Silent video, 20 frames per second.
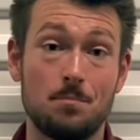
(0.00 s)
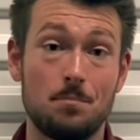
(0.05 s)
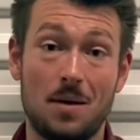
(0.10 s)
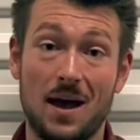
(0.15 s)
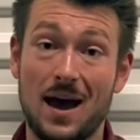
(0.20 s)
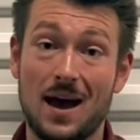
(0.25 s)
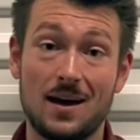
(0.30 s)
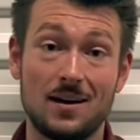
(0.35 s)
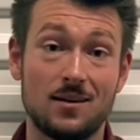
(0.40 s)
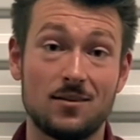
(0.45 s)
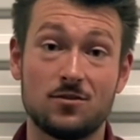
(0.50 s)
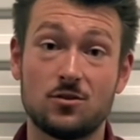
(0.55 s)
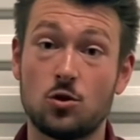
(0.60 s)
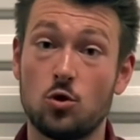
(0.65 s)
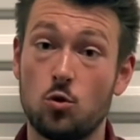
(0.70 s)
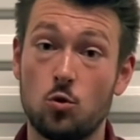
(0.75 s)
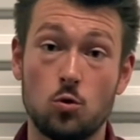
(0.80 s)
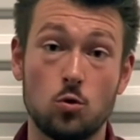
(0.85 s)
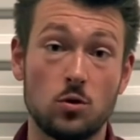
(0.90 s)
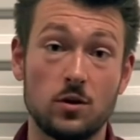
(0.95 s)
baddest,
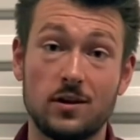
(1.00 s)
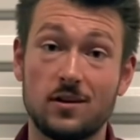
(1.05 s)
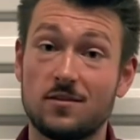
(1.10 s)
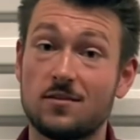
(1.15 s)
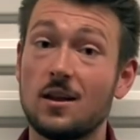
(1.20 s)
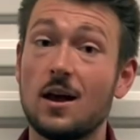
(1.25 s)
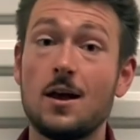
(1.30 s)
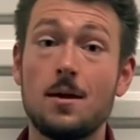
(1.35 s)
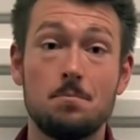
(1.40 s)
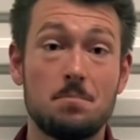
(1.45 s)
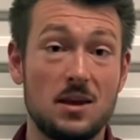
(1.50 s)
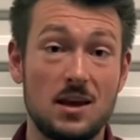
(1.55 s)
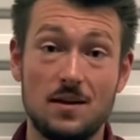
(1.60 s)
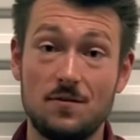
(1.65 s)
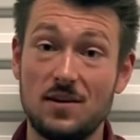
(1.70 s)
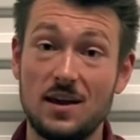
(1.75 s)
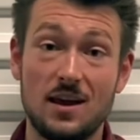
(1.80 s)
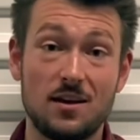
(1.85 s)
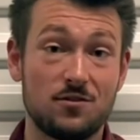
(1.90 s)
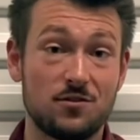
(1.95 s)
coolest
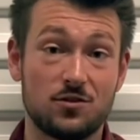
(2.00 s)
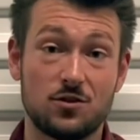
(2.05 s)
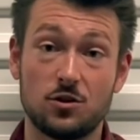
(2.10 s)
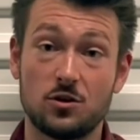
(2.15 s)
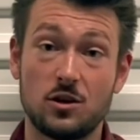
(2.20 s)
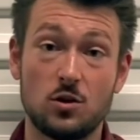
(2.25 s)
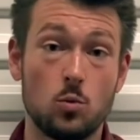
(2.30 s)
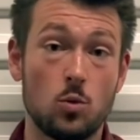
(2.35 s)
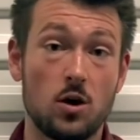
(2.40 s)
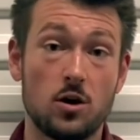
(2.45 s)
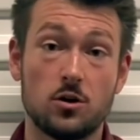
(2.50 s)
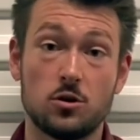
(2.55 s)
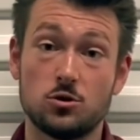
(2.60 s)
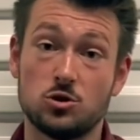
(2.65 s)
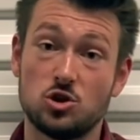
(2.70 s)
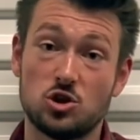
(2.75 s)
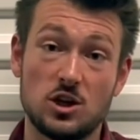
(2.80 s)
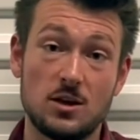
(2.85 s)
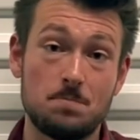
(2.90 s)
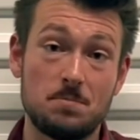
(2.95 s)
PVS-31 or
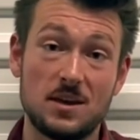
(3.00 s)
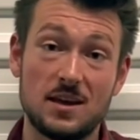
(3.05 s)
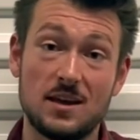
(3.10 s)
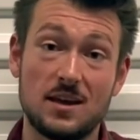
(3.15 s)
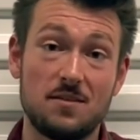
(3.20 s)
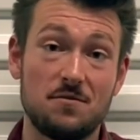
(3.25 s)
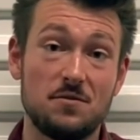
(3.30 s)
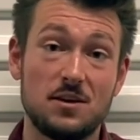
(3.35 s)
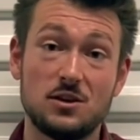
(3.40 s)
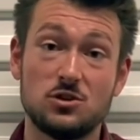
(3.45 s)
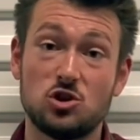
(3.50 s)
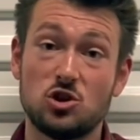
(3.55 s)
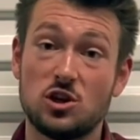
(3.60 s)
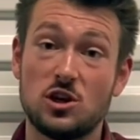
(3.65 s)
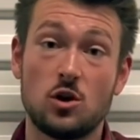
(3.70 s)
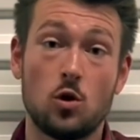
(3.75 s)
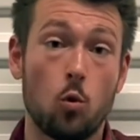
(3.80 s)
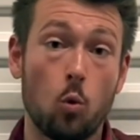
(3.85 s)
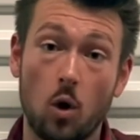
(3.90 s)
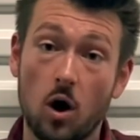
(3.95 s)

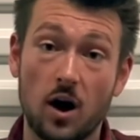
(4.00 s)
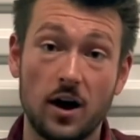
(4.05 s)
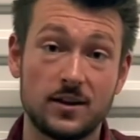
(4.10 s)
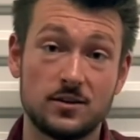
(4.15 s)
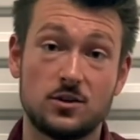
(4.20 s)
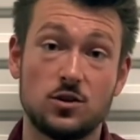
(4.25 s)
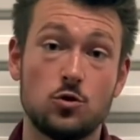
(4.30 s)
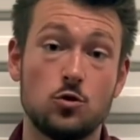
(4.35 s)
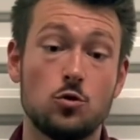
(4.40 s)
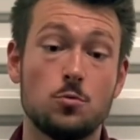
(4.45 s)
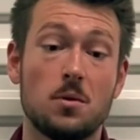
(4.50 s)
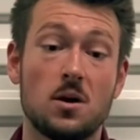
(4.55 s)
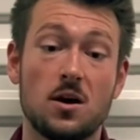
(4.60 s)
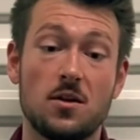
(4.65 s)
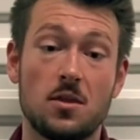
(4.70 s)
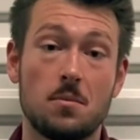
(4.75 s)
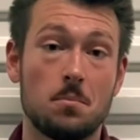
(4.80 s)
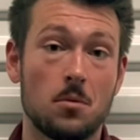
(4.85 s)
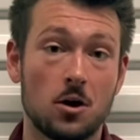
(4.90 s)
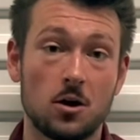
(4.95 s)
GP/NVG quad tube on
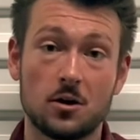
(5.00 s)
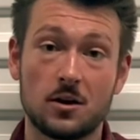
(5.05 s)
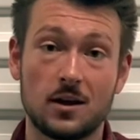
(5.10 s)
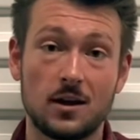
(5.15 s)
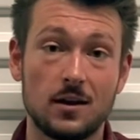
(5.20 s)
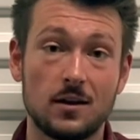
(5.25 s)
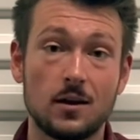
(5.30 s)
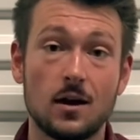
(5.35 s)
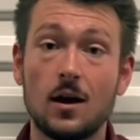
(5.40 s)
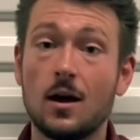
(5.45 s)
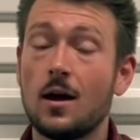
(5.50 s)
the market.